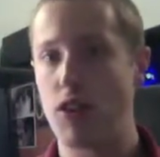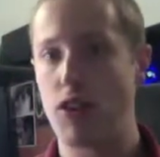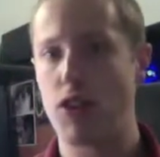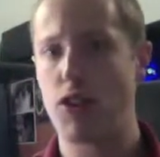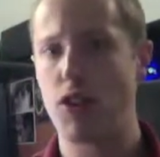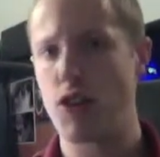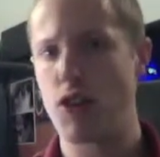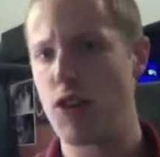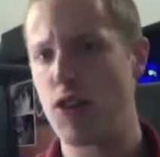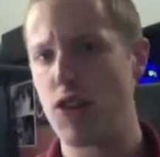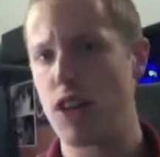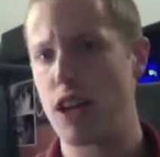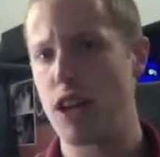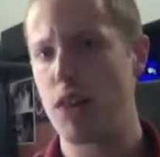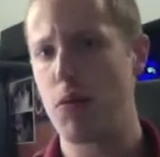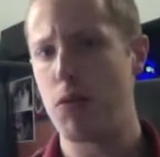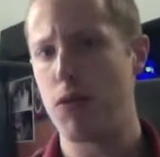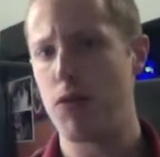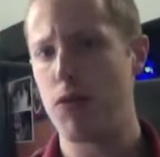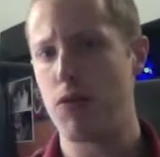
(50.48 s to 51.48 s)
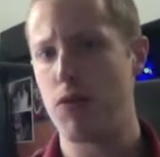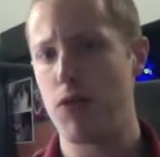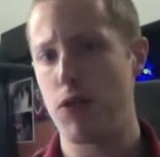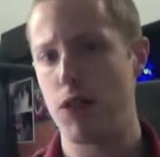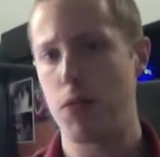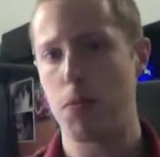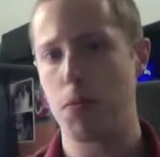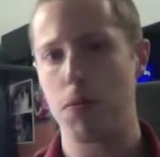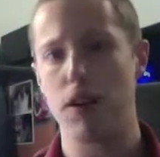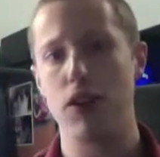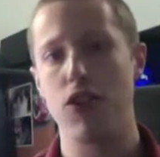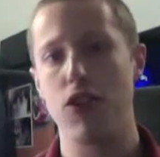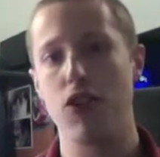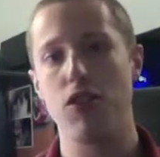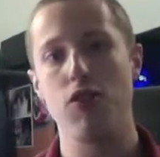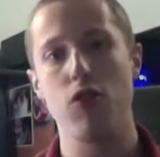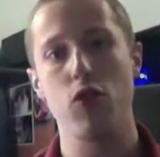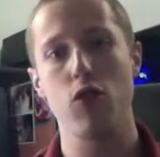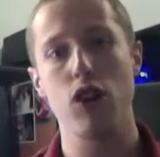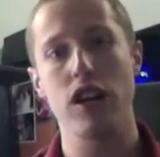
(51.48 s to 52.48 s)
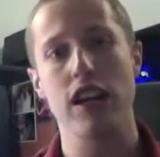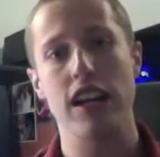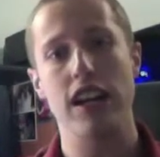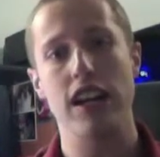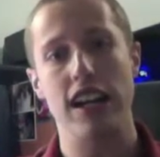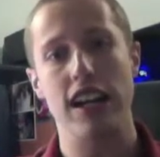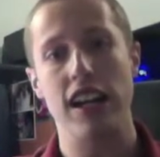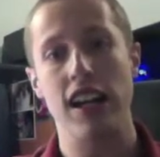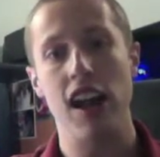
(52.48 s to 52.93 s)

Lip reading: 2 tips for the price of 1.